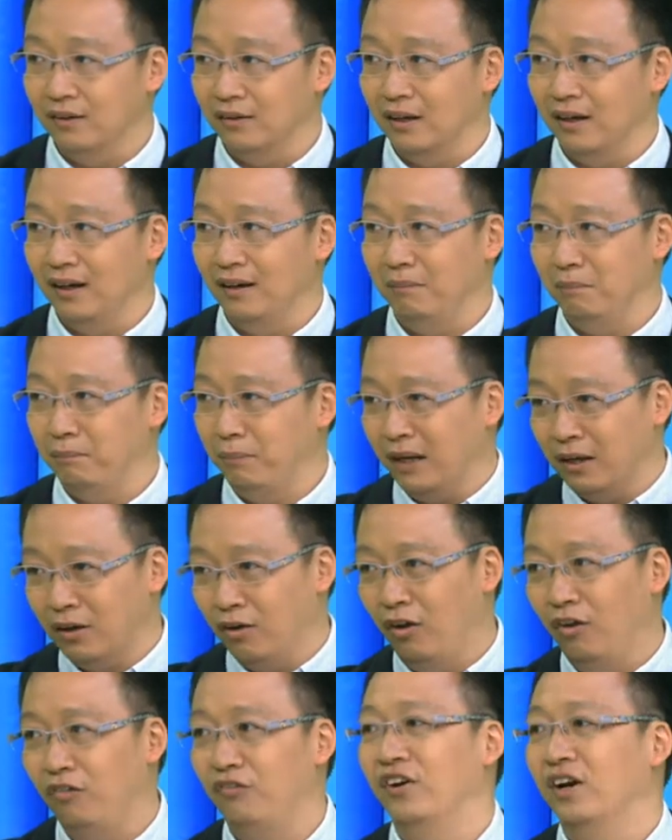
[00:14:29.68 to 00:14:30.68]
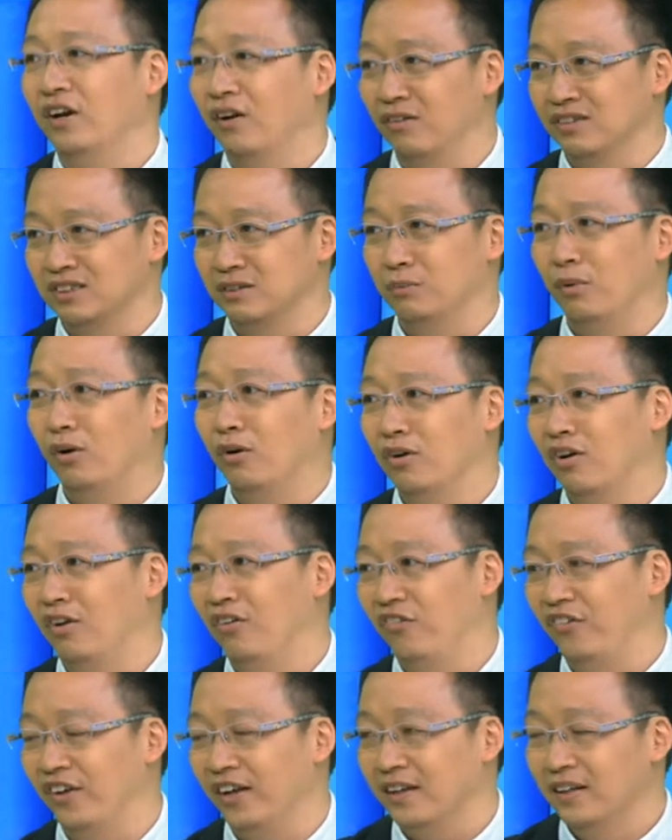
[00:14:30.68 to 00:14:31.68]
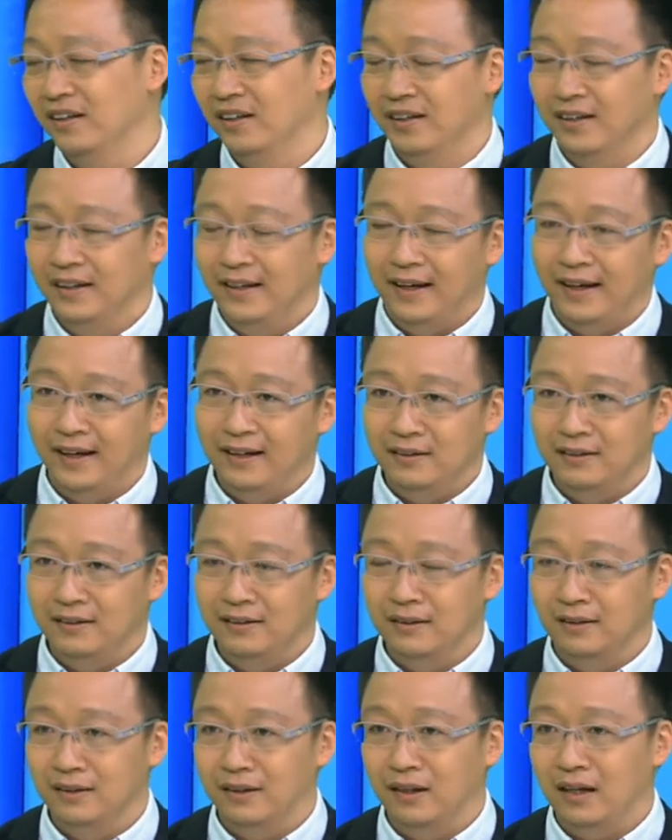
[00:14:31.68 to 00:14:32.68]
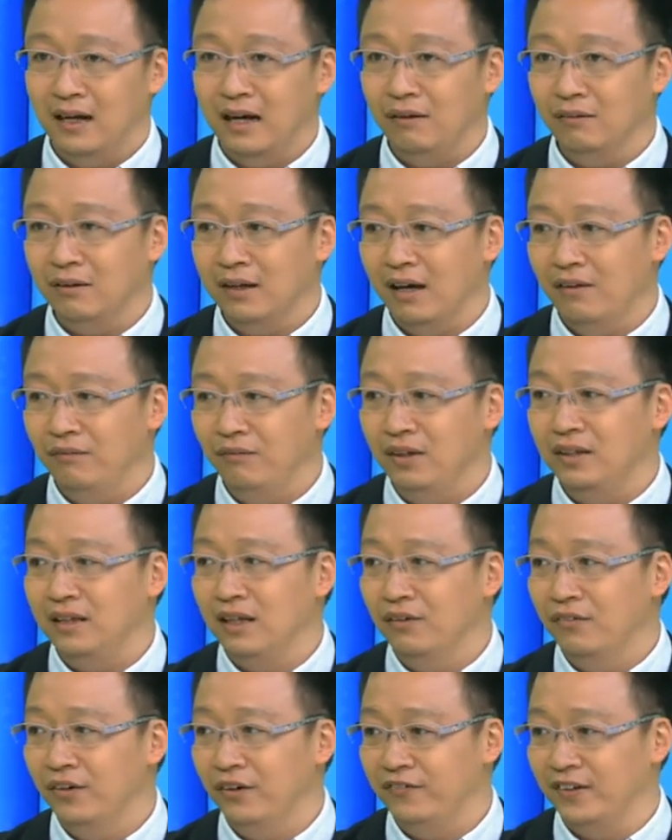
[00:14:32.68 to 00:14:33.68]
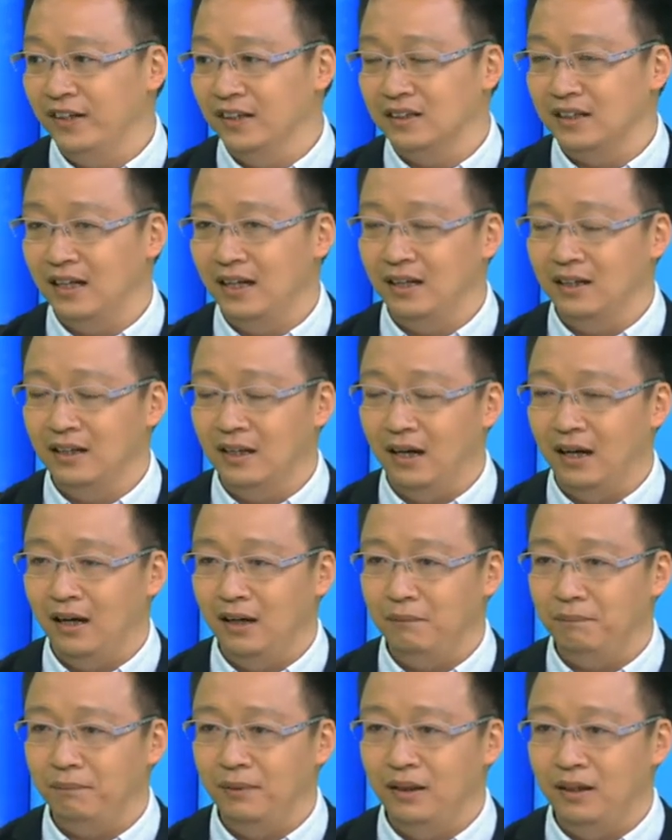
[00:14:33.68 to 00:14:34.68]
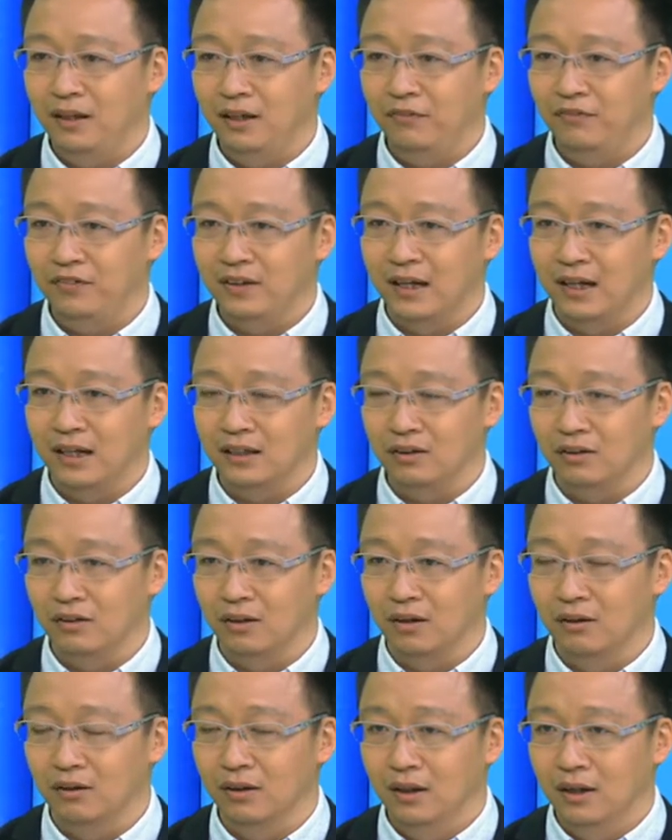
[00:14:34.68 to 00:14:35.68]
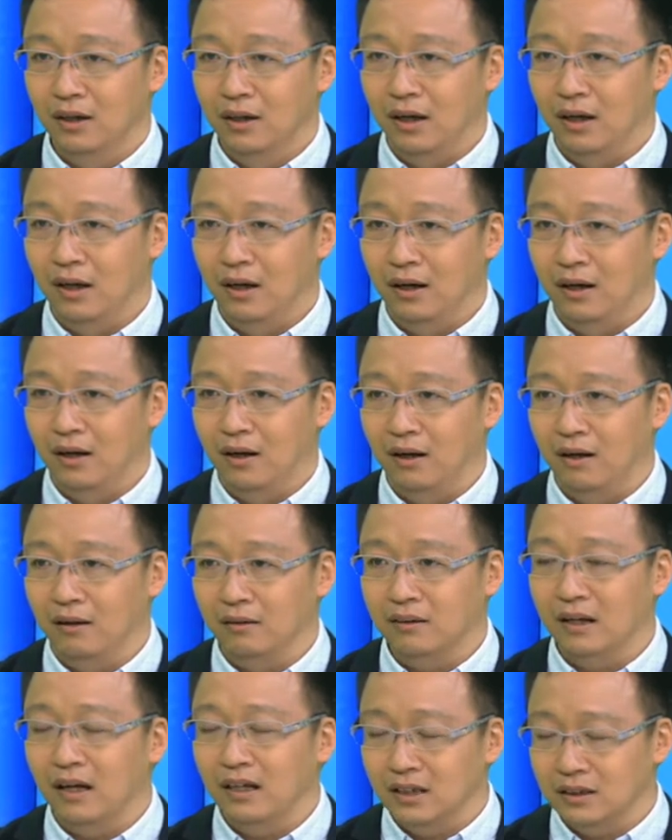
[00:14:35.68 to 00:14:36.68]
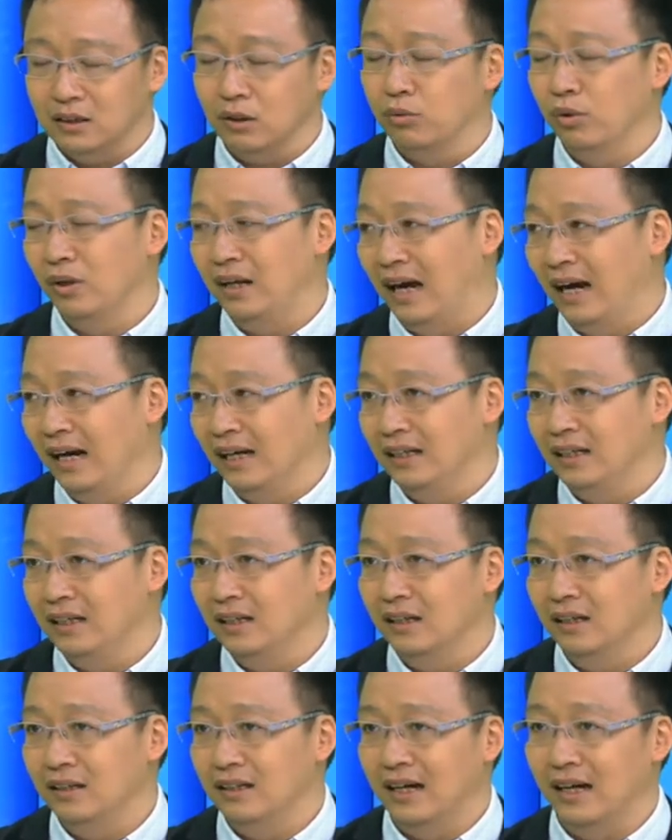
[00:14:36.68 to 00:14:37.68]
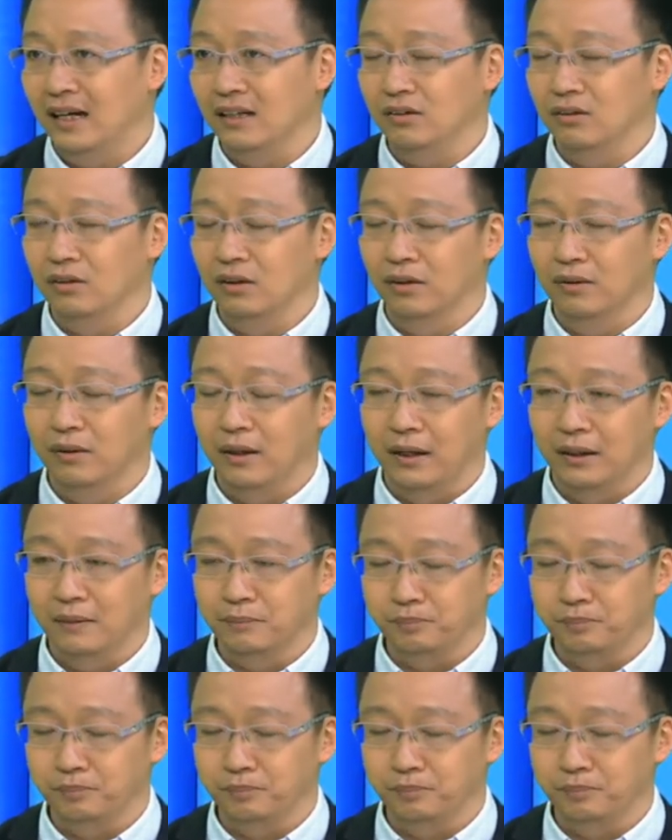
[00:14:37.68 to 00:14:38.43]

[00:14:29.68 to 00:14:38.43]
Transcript: okay, big conflict or small conflict, and how can we deal with it? And I believe that, you know, that is a good idea that, you know,